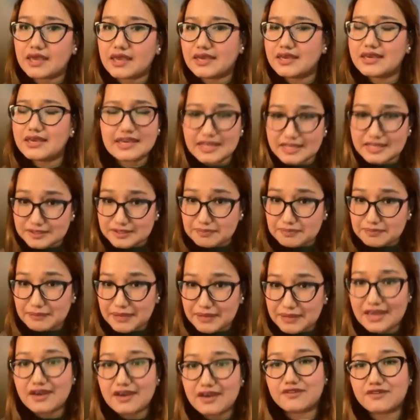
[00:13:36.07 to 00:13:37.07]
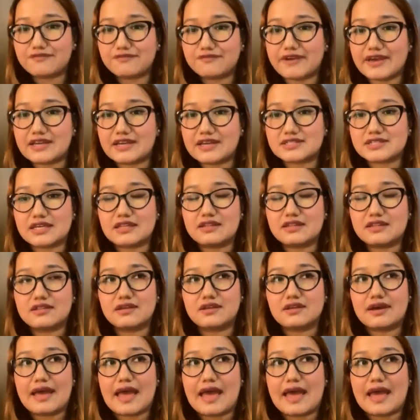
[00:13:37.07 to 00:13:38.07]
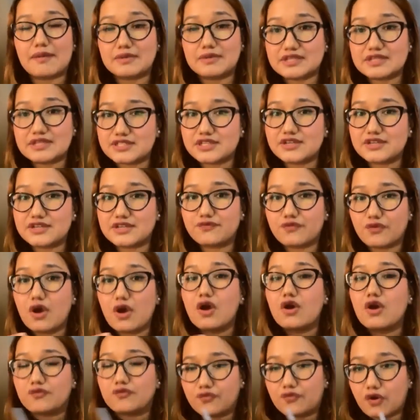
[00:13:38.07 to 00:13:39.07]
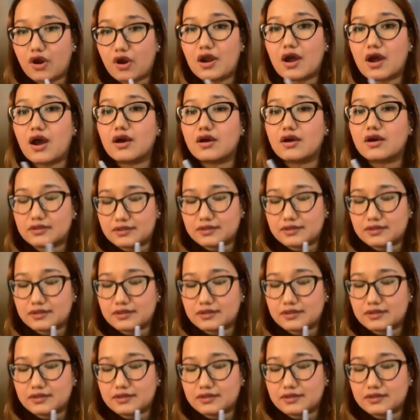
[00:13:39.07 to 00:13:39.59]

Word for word: it may affect in the ability for uh,